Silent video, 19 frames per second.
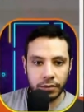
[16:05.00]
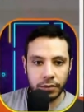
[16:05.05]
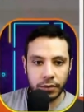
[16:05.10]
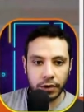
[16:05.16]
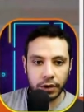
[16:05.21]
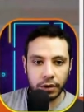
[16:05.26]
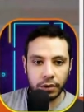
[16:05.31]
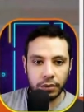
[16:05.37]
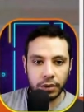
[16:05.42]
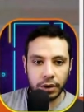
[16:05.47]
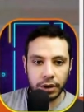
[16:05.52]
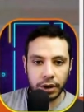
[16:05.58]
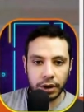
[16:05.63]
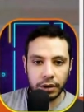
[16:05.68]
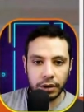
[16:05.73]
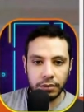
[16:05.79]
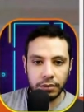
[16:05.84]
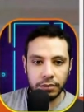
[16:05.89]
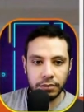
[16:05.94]
no,
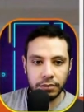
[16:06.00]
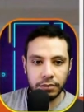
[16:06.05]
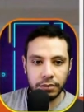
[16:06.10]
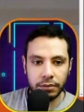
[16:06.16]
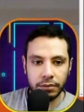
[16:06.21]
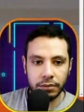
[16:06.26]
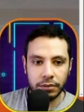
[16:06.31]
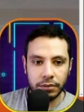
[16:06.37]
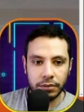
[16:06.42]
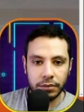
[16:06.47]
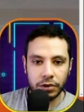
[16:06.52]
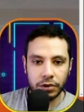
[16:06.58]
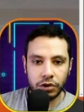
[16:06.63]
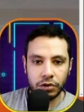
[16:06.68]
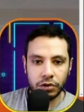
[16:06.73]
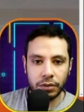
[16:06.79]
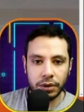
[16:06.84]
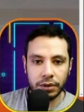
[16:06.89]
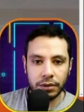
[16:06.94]
again
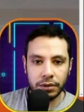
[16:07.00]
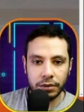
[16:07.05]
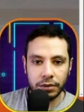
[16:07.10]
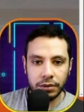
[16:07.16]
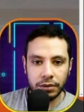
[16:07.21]
this one